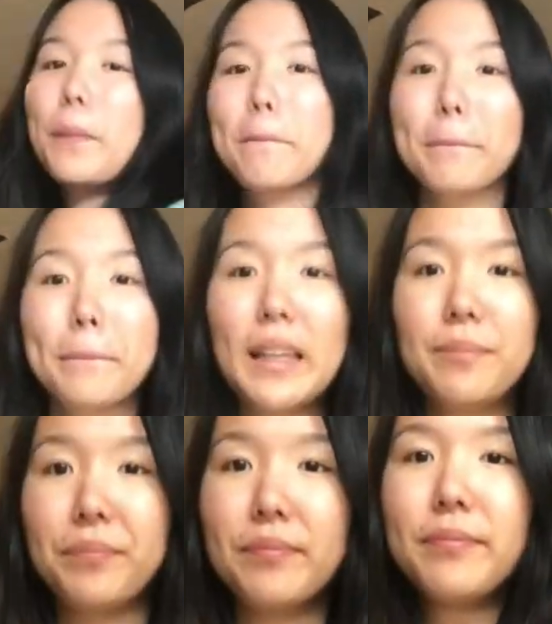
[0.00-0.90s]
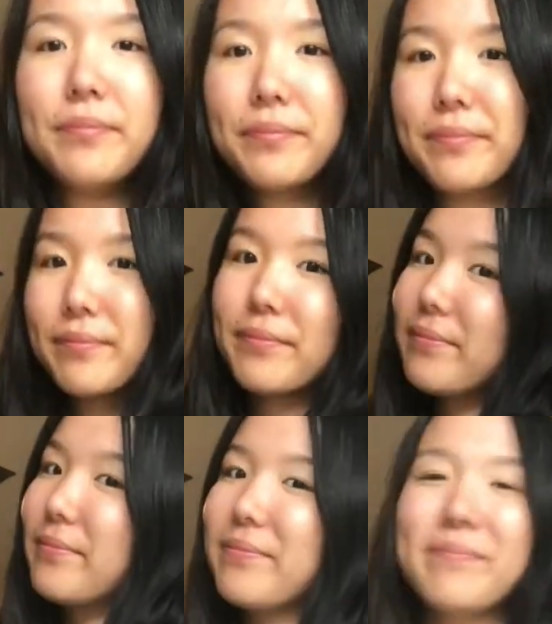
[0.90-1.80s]
It took a lot of trial and
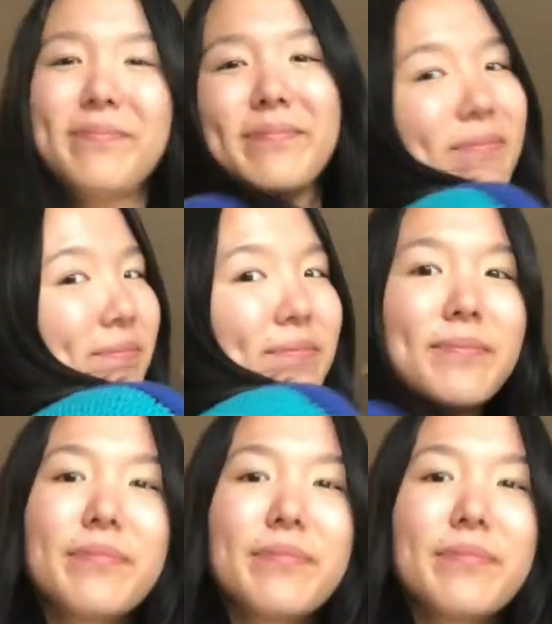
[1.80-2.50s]
error, but